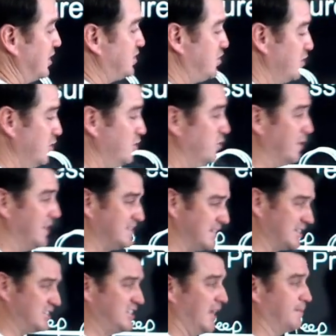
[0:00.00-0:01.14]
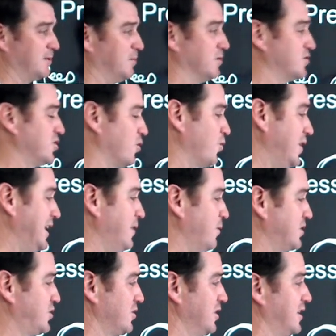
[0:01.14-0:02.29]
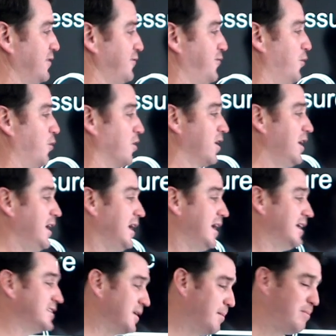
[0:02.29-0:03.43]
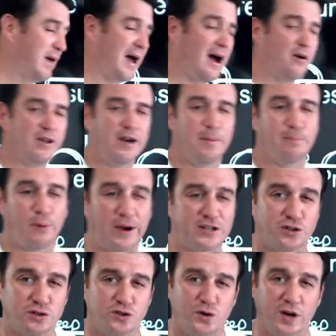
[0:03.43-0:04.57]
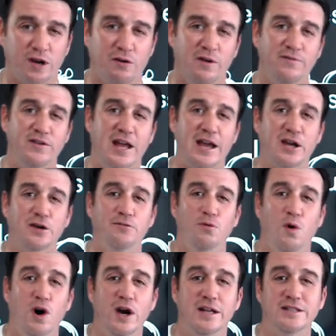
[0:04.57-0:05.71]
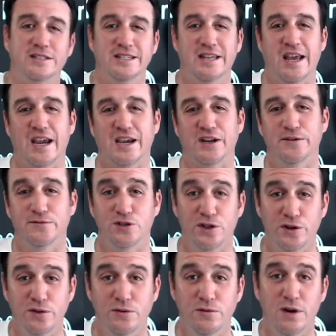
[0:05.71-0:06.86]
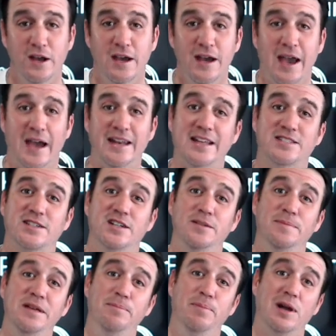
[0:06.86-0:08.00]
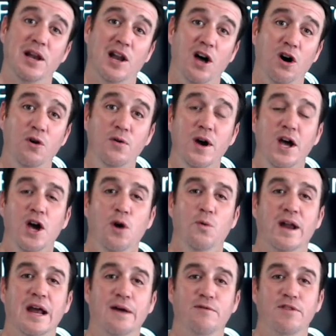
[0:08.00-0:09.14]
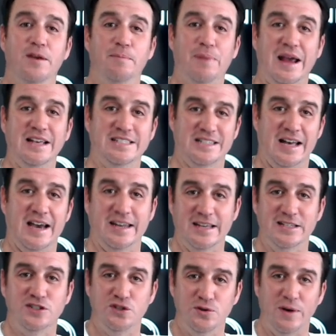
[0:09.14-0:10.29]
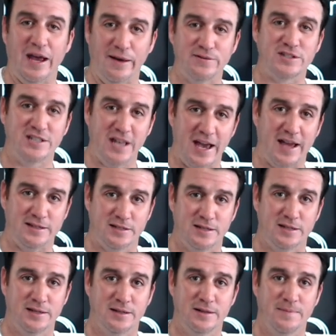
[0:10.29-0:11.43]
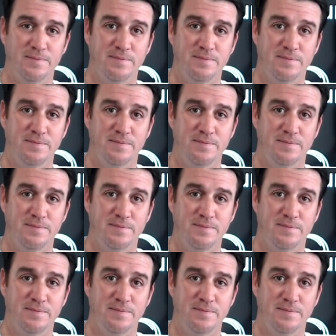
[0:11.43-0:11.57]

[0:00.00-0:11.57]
to 2 is acceptable. So really what you're looking for is about a pressure trigger of -1 to -2, and that's going to be below whatever the baseline is you have set.